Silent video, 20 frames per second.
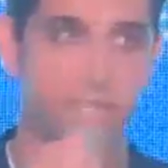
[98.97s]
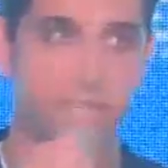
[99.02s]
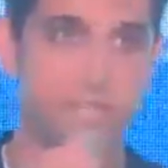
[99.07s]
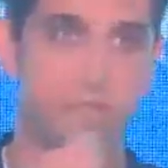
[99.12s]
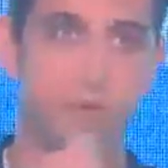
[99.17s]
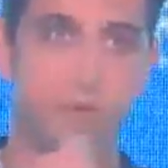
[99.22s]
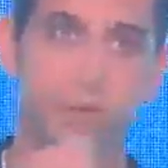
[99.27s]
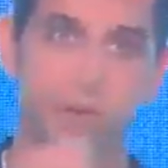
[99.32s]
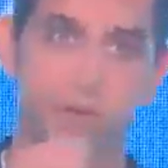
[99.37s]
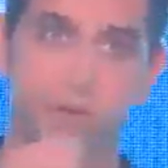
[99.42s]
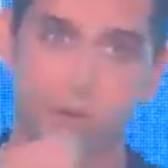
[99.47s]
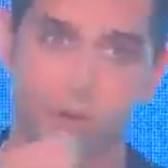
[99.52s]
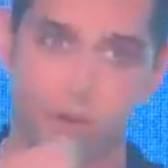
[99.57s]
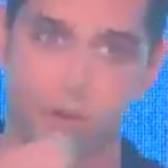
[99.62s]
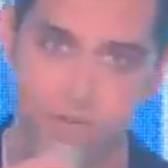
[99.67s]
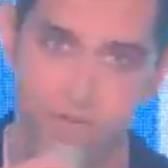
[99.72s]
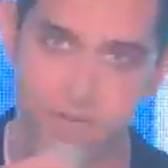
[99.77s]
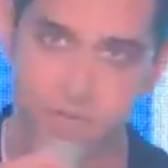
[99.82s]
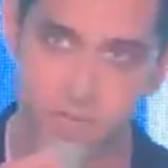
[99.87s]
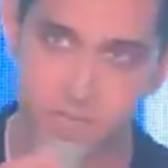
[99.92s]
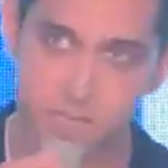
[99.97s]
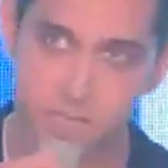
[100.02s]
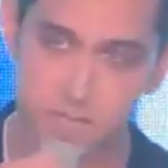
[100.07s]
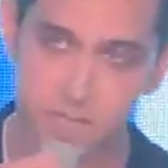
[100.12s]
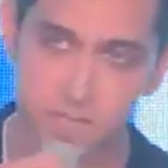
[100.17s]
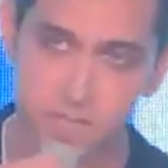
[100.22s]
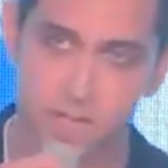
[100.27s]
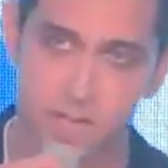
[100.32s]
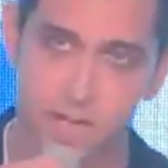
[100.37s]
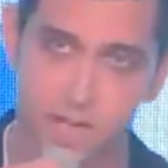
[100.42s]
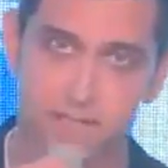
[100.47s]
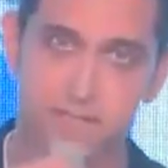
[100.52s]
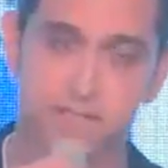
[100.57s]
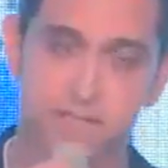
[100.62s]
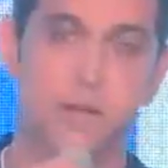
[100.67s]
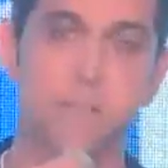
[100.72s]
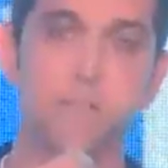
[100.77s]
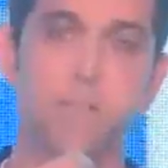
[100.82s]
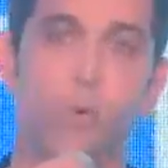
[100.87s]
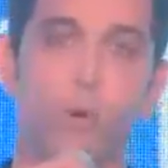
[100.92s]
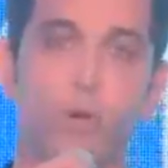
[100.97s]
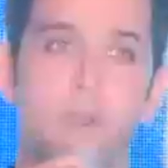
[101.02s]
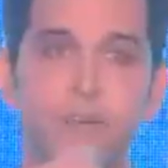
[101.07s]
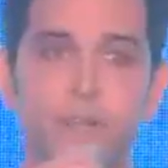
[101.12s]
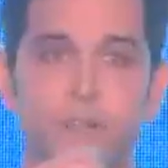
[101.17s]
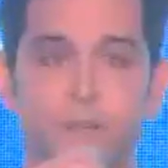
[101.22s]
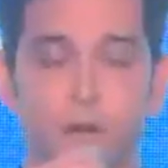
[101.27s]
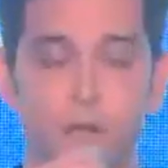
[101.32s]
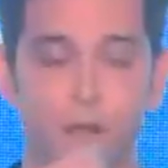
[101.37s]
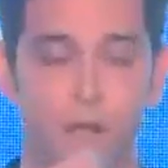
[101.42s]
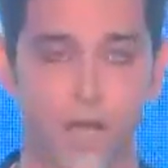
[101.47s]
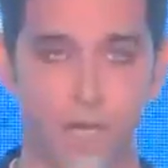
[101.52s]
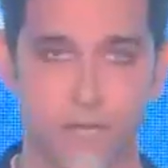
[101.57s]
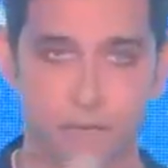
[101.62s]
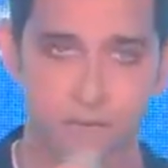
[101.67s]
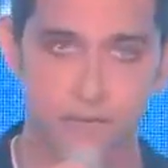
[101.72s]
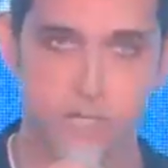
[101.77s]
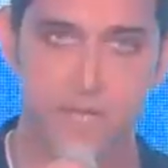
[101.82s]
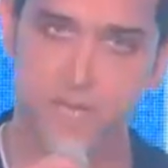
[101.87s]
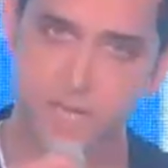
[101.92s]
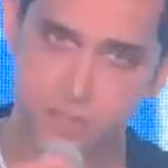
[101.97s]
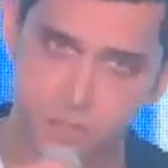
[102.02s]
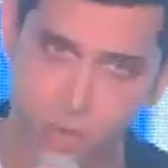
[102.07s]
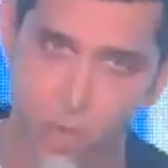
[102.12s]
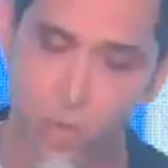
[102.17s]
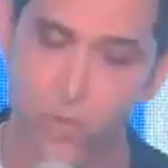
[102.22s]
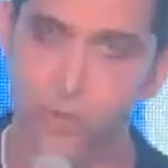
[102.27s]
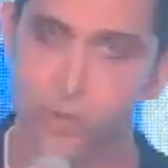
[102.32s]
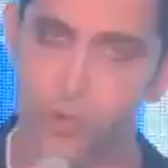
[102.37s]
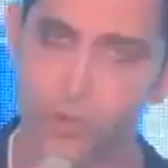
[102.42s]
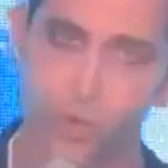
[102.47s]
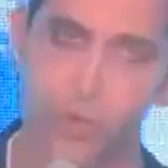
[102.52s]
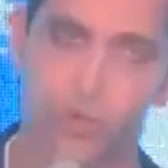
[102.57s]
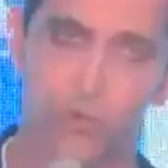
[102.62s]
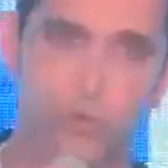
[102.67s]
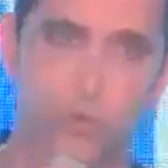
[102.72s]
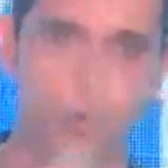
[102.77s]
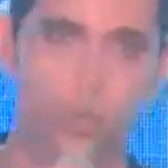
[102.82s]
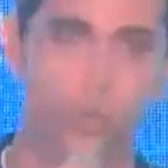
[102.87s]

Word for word: Each one of us at some point in our lives is going to go